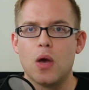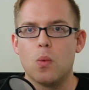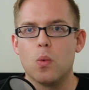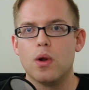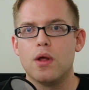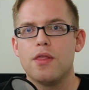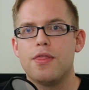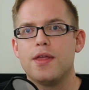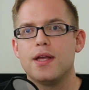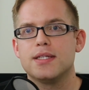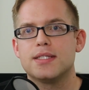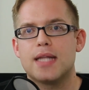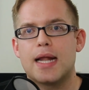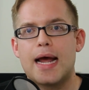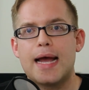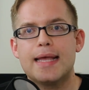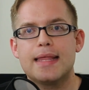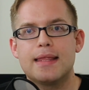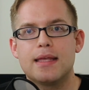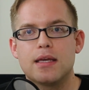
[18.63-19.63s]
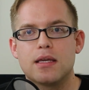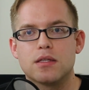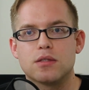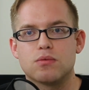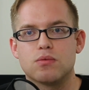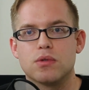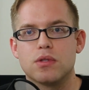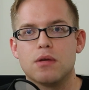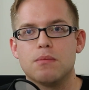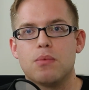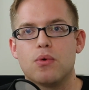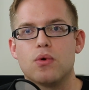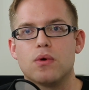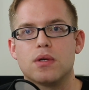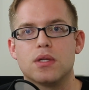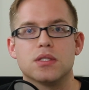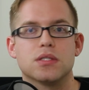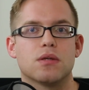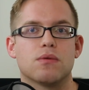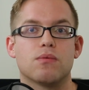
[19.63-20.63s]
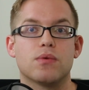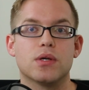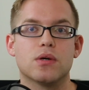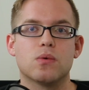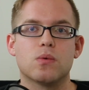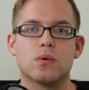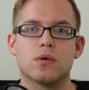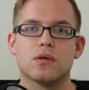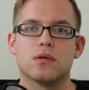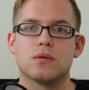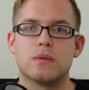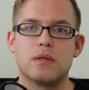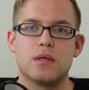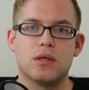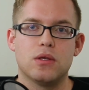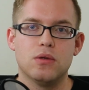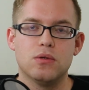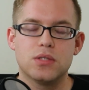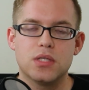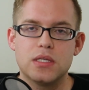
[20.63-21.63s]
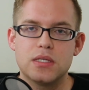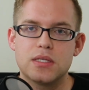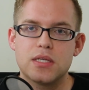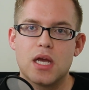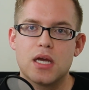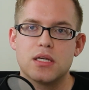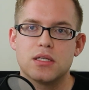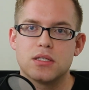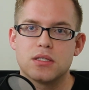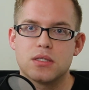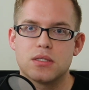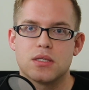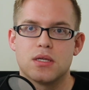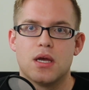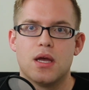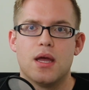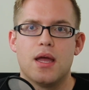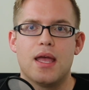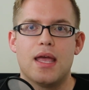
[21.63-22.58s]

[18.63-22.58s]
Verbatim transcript: One of the things that I think is really important is the real world usage tests.